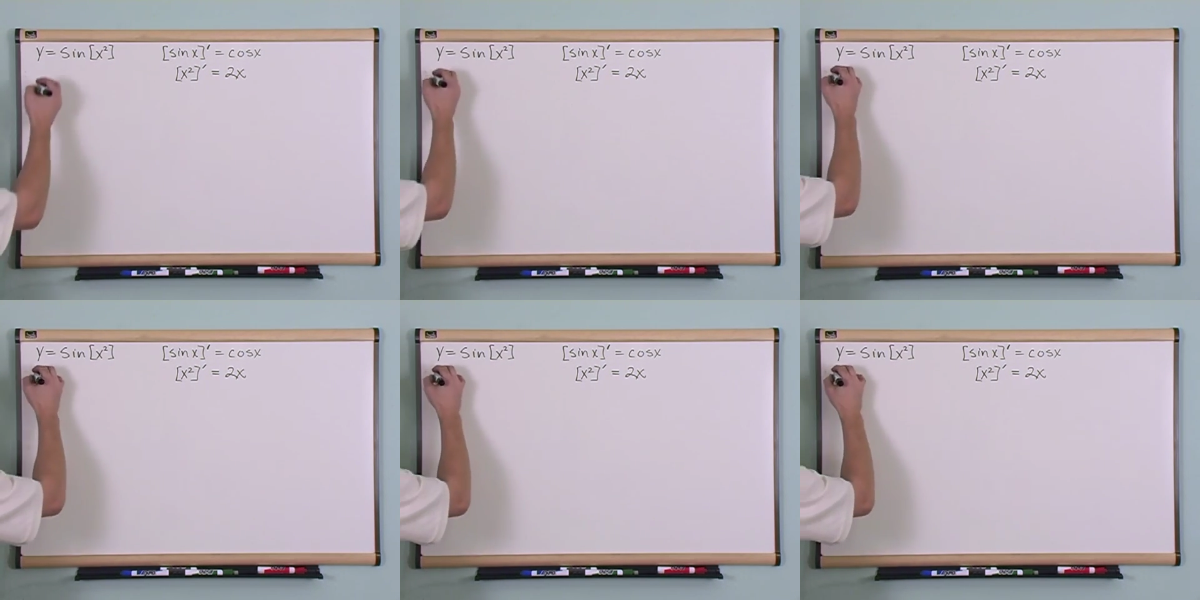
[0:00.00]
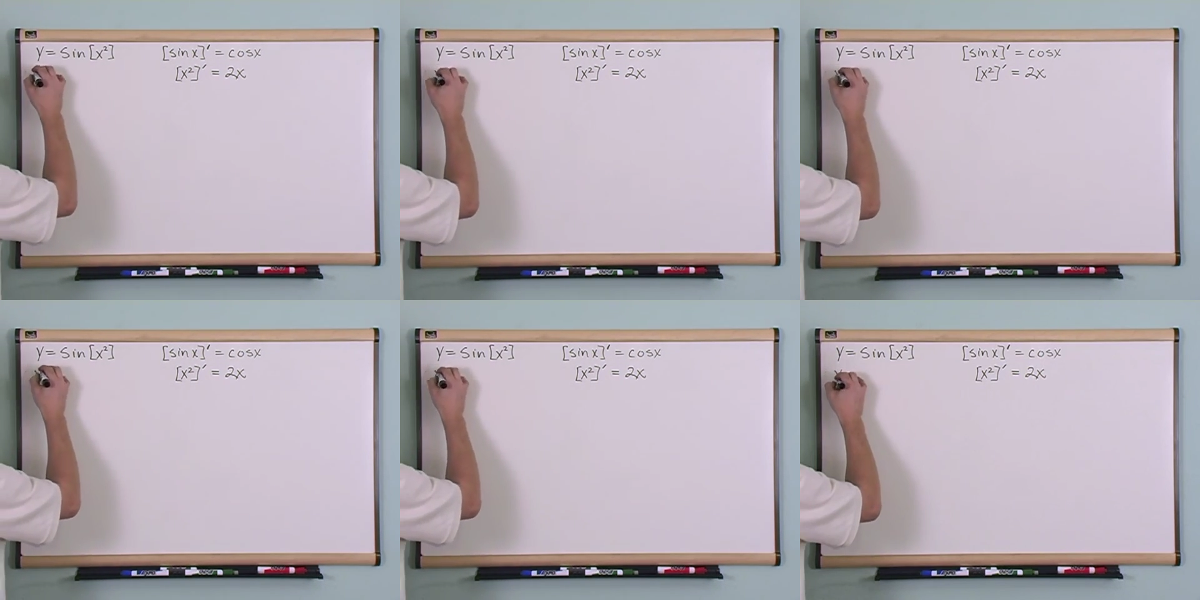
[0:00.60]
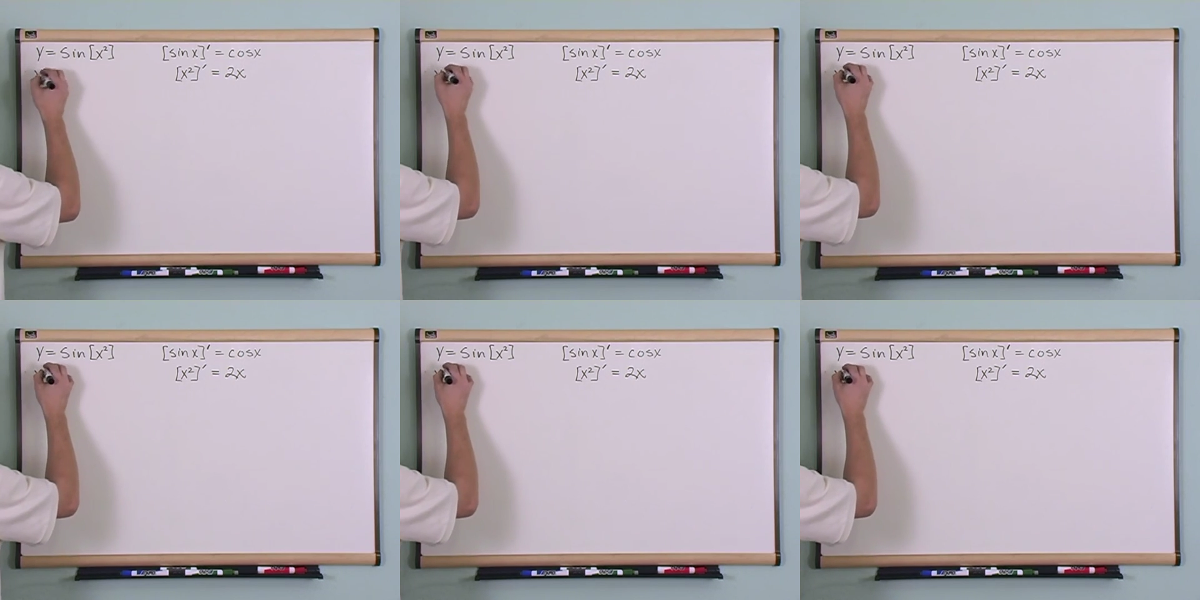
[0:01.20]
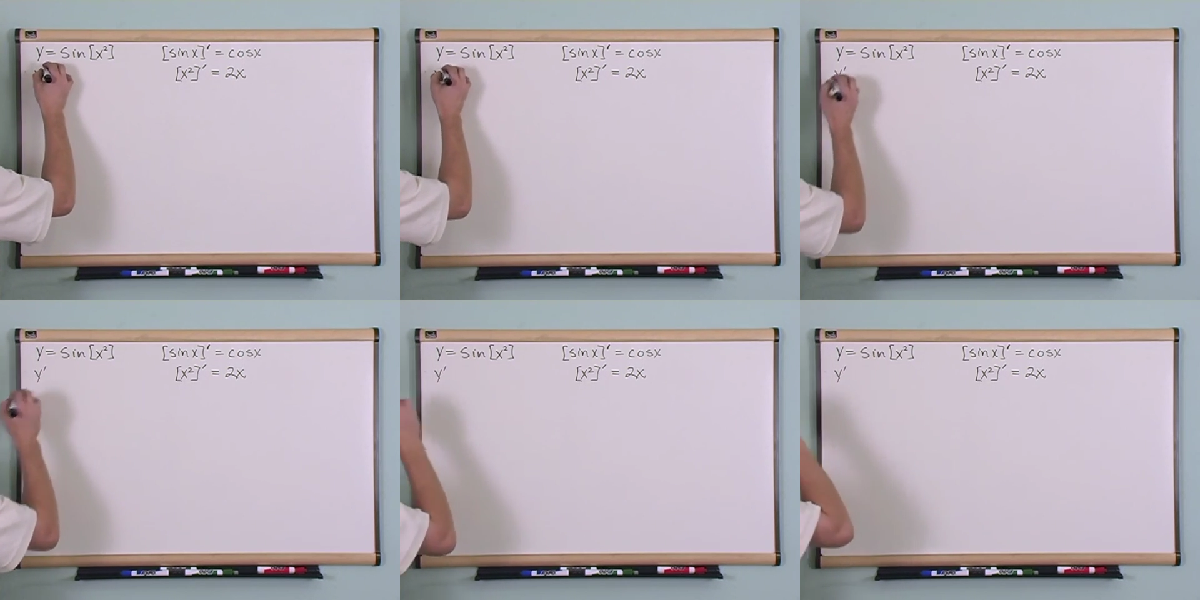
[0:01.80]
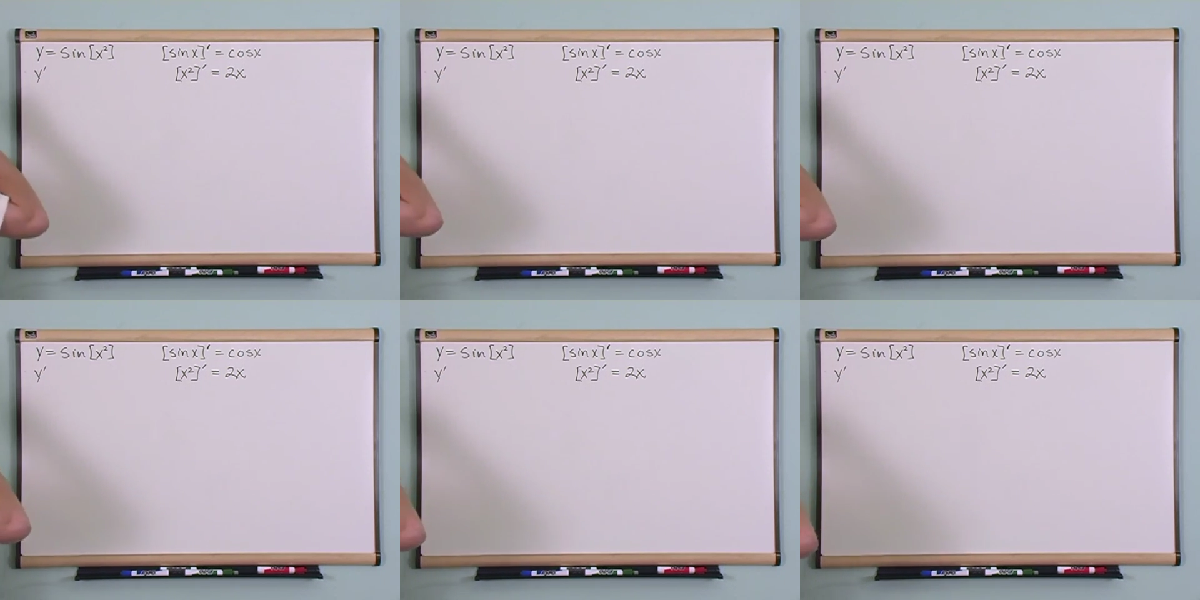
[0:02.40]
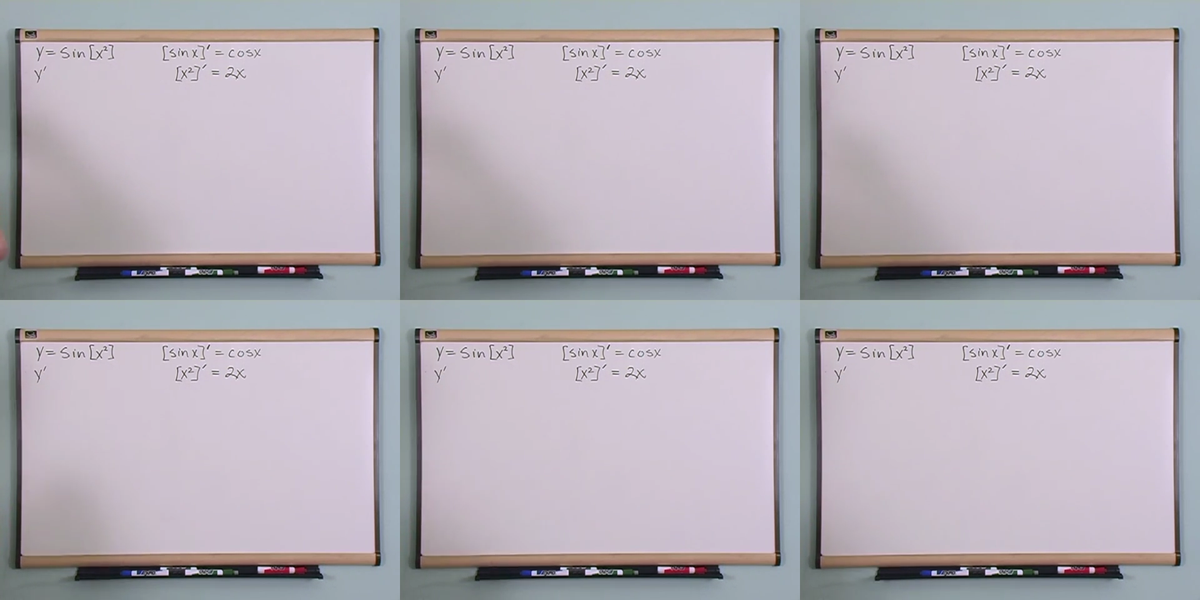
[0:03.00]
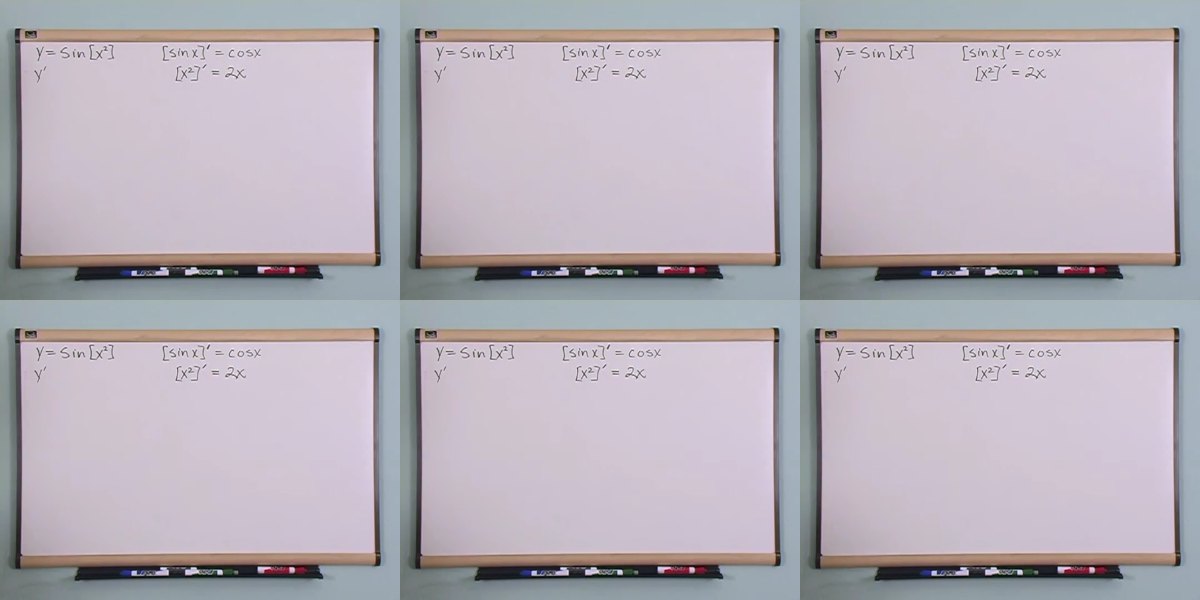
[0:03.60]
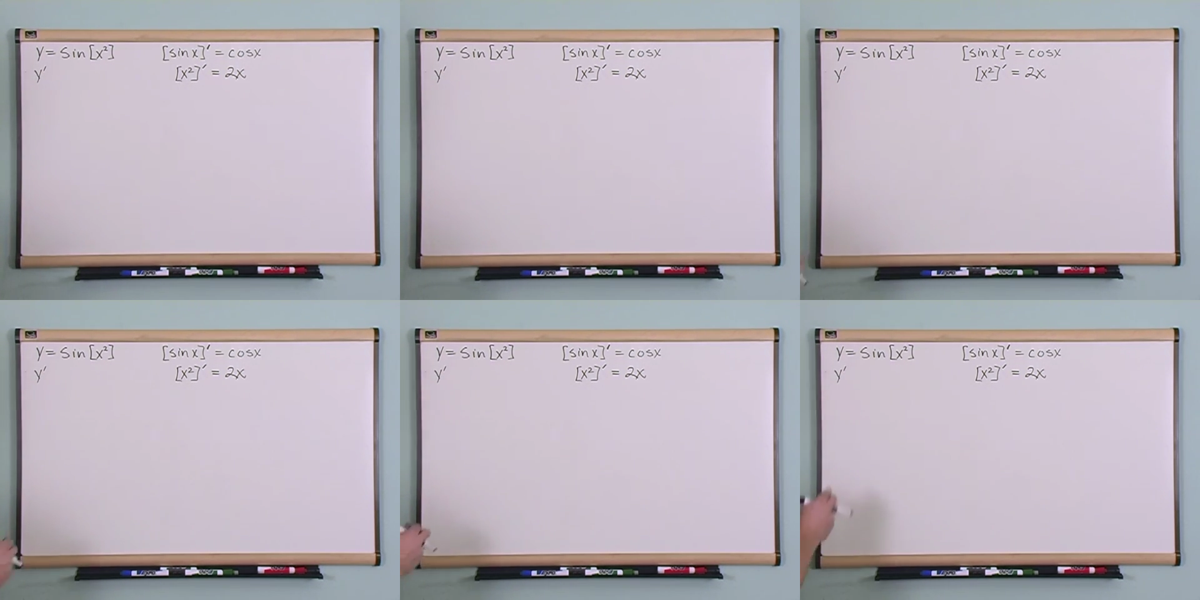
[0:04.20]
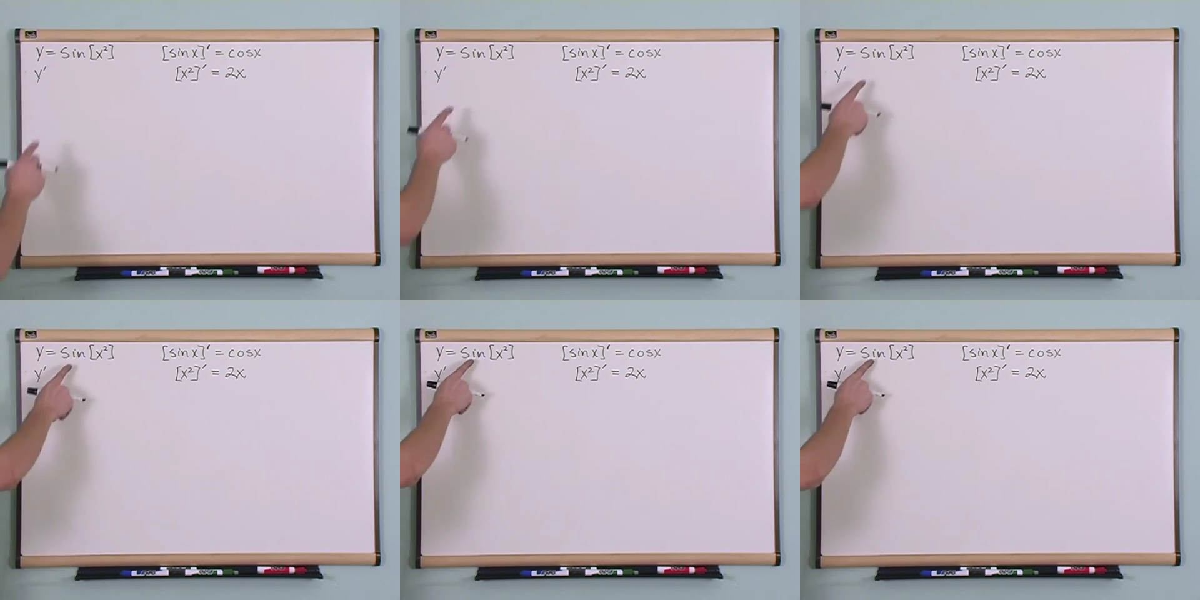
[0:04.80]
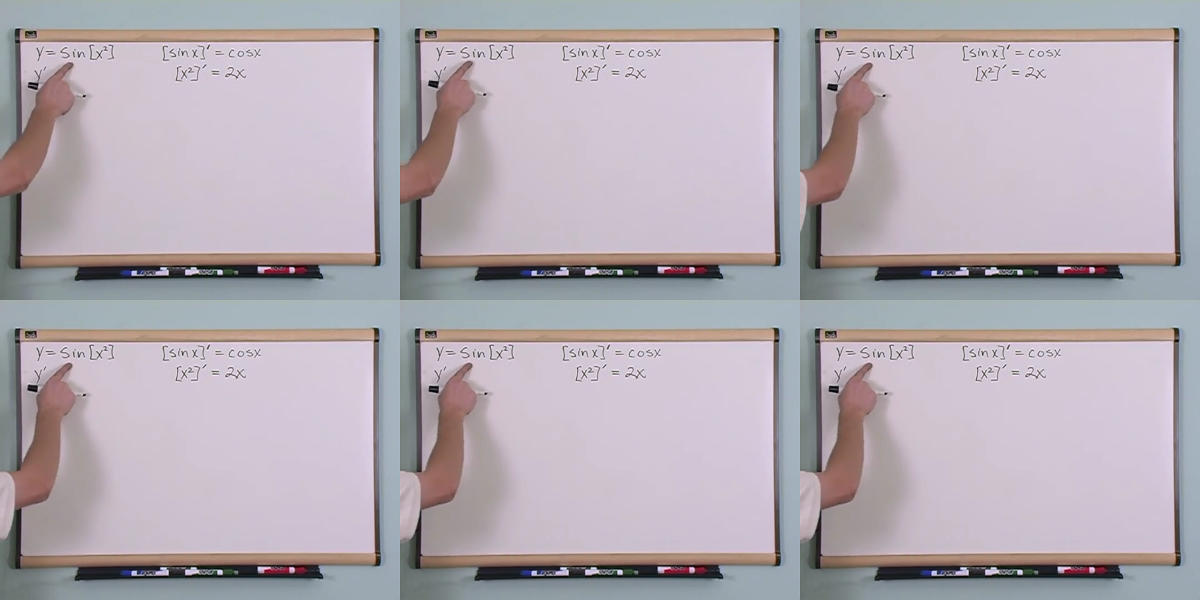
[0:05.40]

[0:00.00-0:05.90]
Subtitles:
Nobody's mouth can be seen.